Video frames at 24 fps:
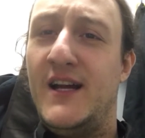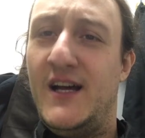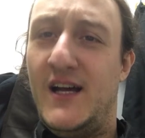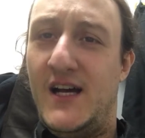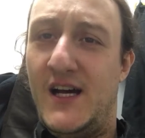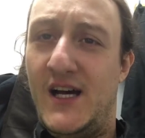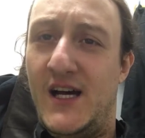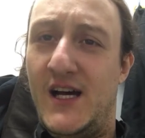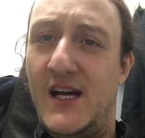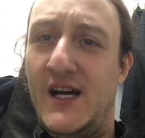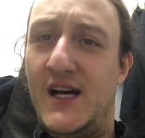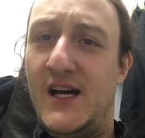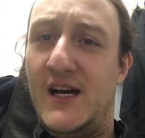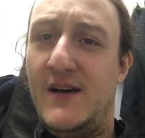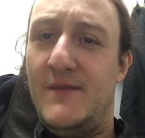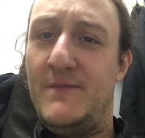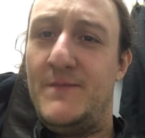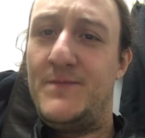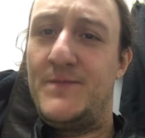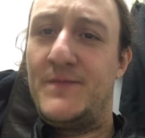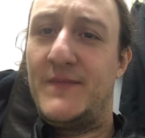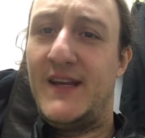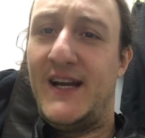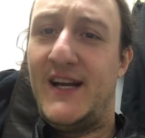
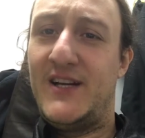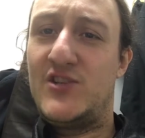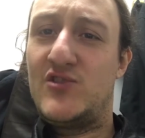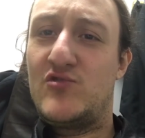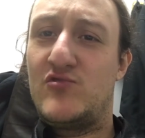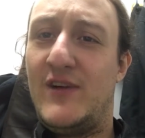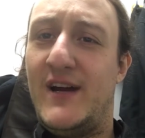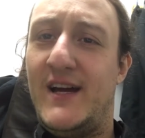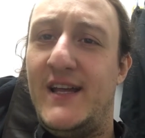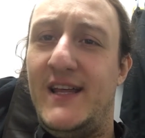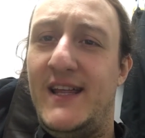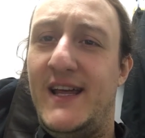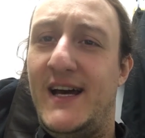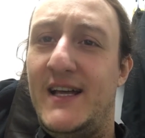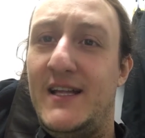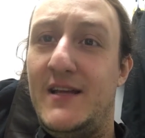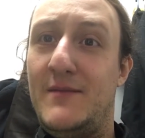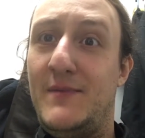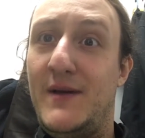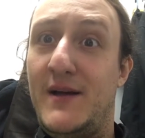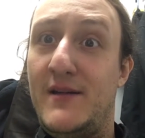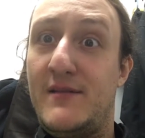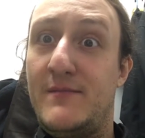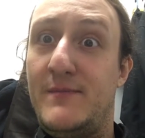I tried it out at
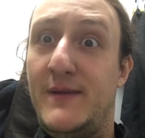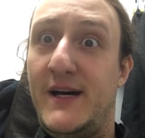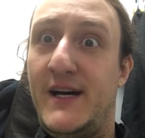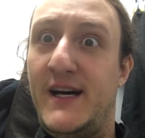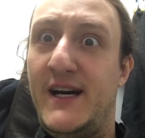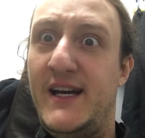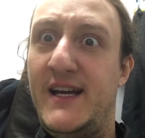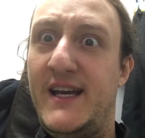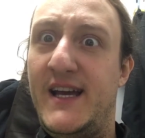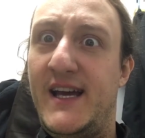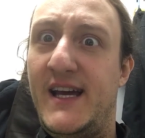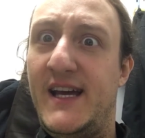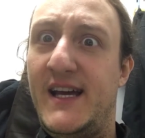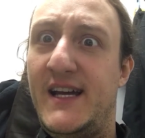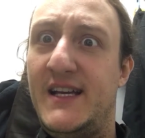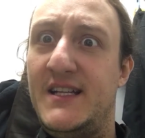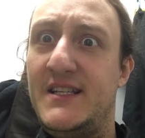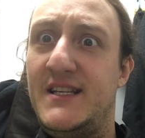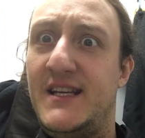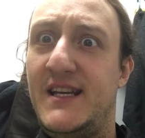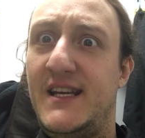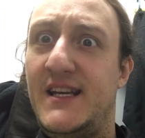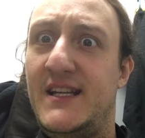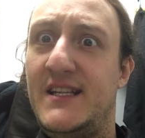Best Buy and
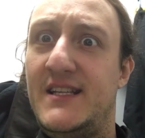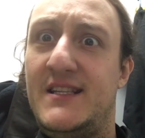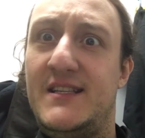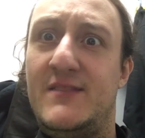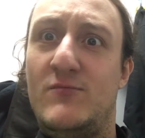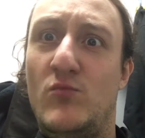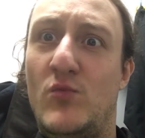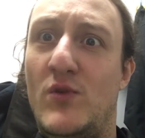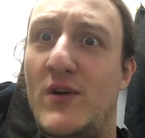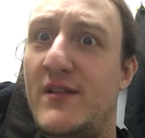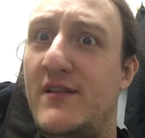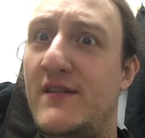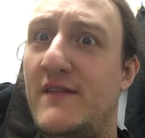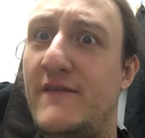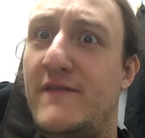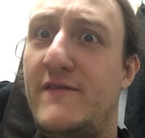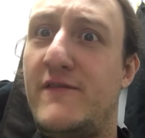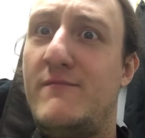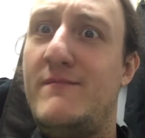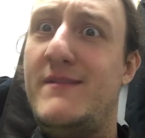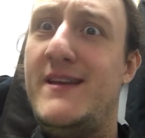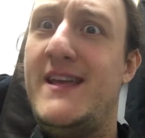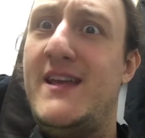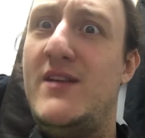it wasn't for
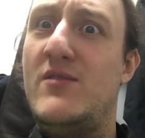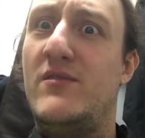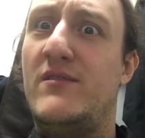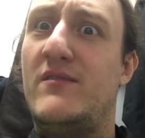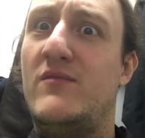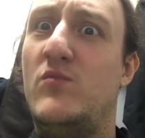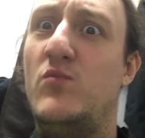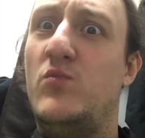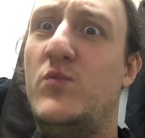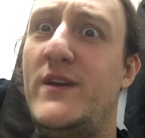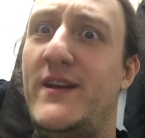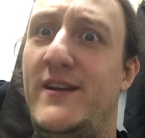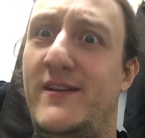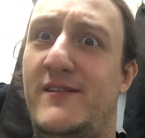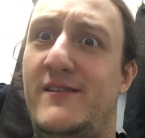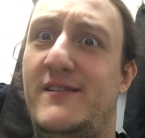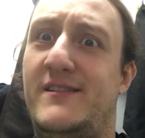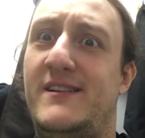me. It was weird.